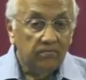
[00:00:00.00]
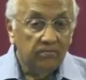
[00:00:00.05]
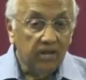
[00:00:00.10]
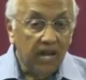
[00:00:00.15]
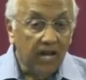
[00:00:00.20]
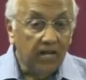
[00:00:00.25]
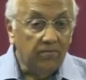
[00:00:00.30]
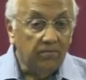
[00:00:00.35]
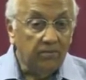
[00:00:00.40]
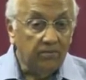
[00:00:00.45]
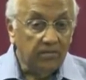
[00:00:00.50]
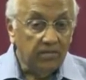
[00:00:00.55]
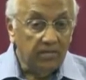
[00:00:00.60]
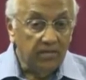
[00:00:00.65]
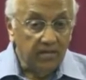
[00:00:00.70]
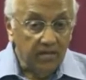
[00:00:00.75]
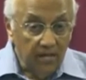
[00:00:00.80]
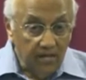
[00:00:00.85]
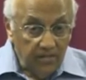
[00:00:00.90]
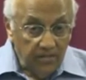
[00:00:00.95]
that was a
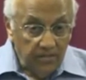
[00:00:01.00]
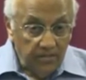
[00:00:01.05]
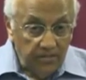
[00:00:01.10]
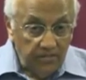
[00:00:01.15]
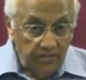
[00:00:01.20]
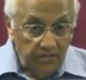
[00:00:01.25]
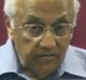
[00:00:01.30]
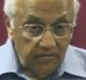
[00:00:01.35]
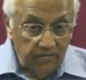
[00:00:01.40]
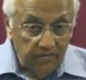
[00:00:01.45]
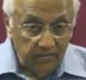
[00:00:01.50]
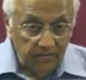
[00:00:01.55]
nation